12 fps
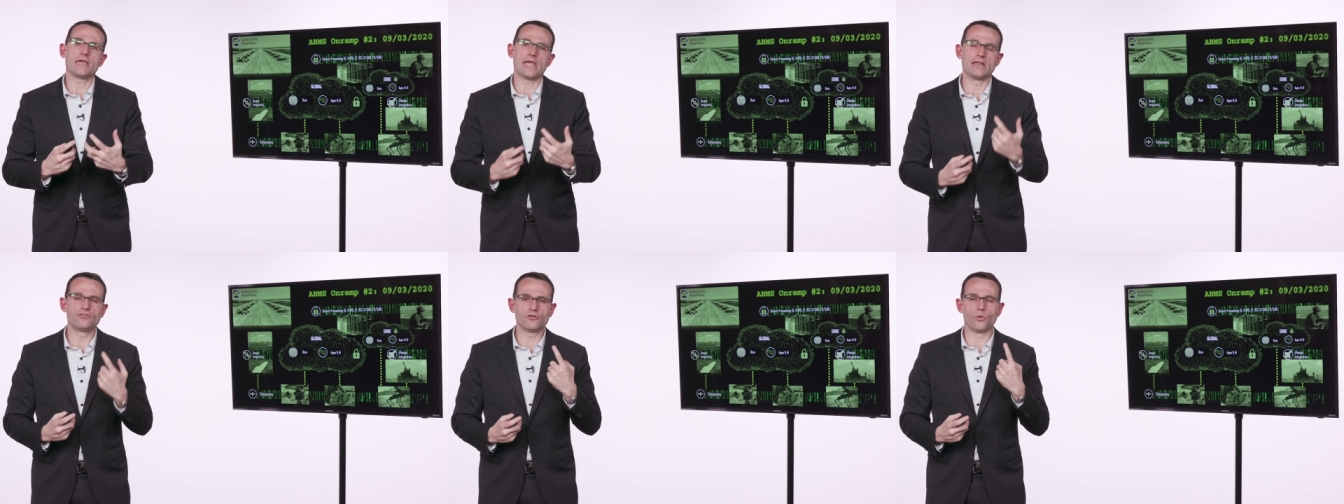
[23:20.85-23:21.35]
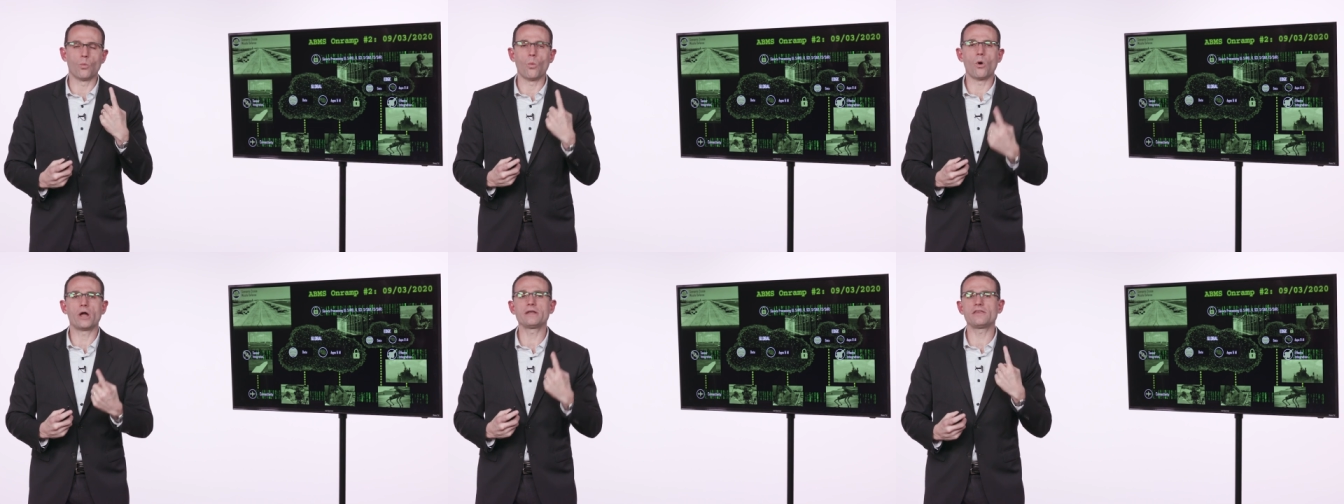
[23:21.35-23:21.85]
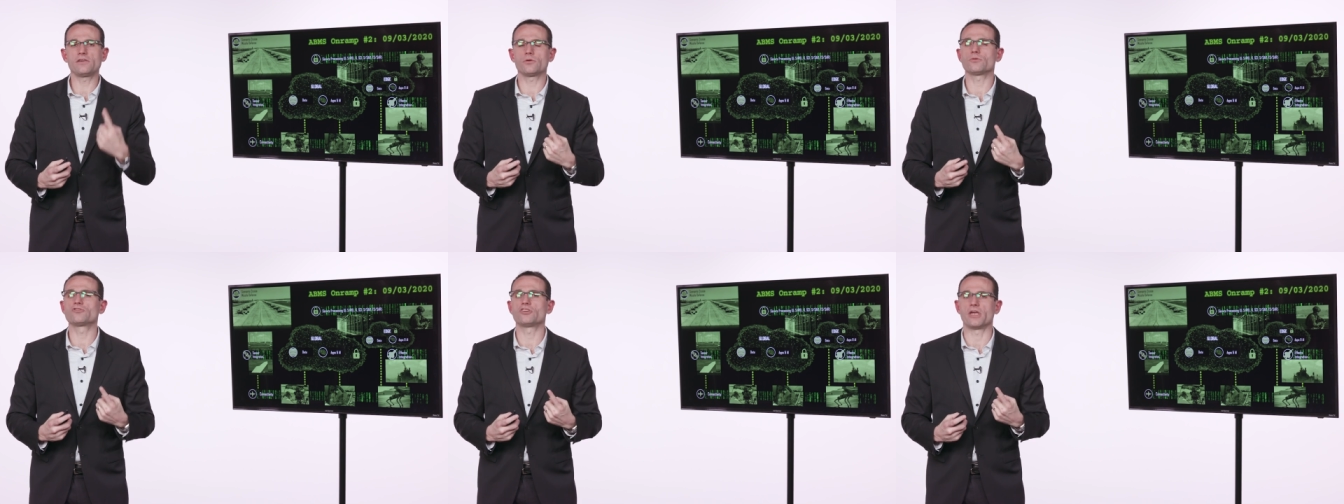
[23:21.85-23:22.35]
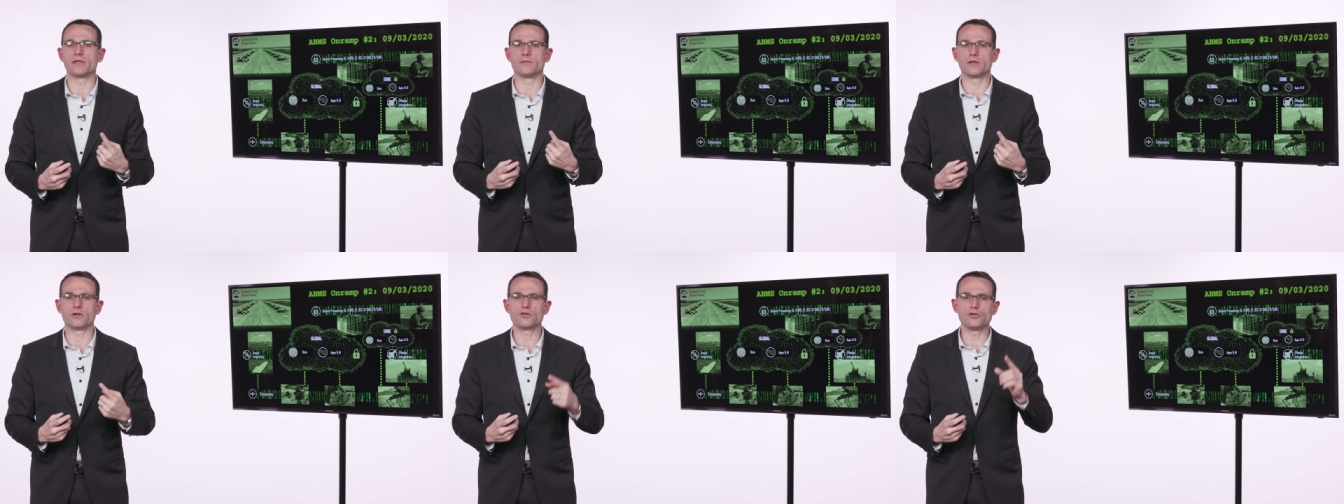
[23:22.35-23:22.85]
into one kill chain
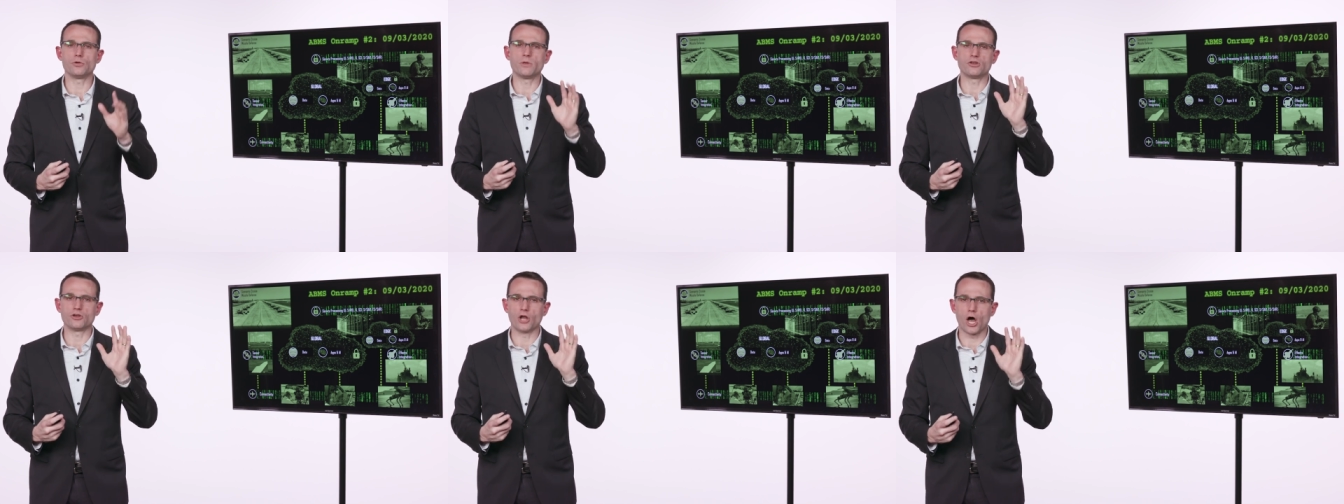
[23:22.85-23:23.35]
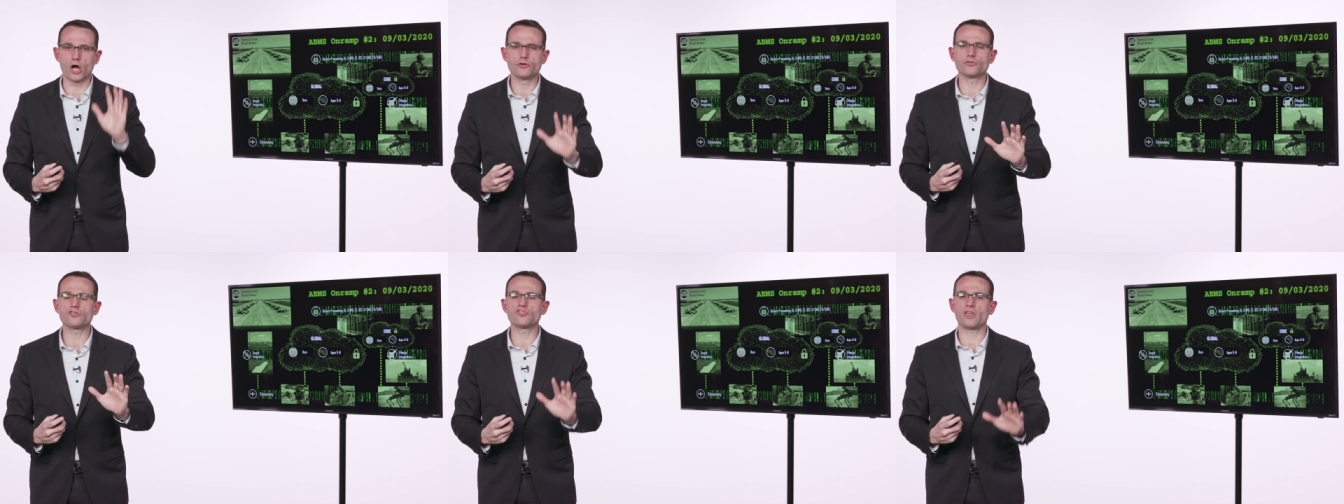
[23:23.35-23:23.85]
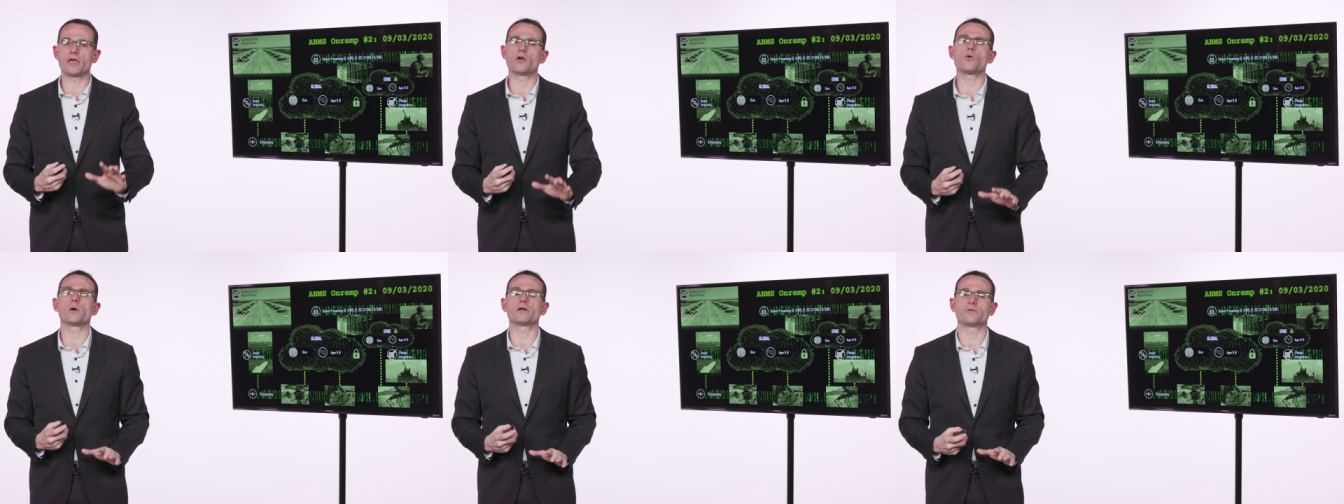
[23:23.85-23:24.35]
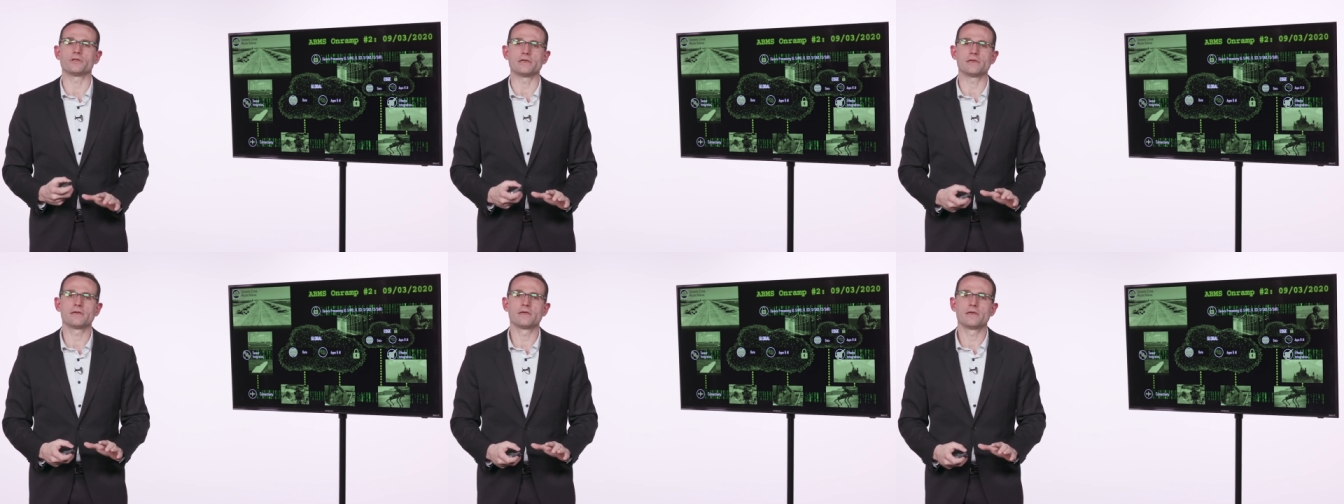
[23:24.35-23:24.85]
that a human could understand
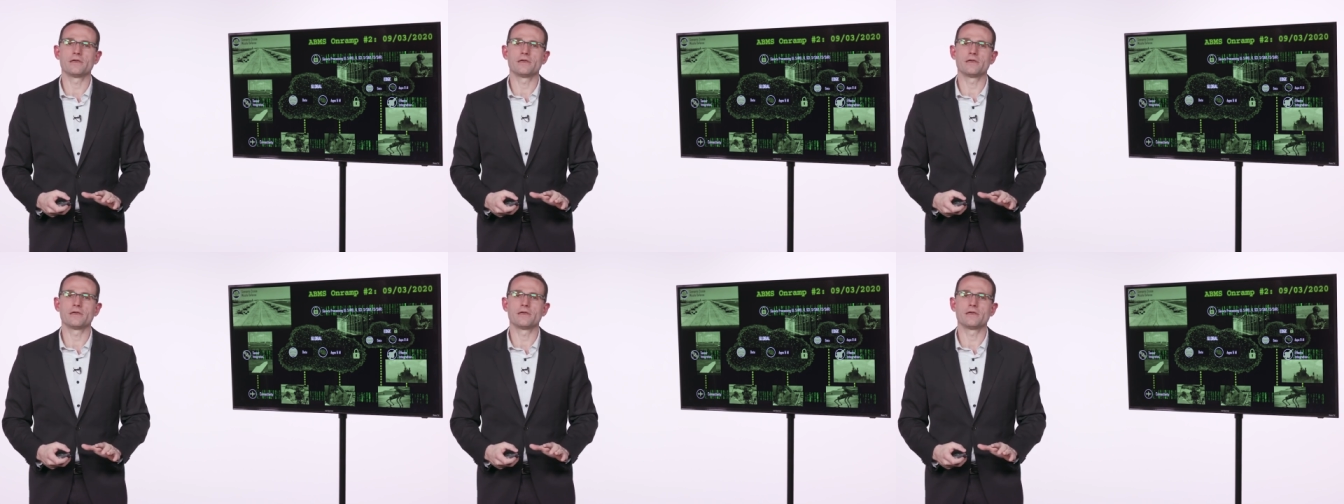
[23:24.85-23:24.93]
quickly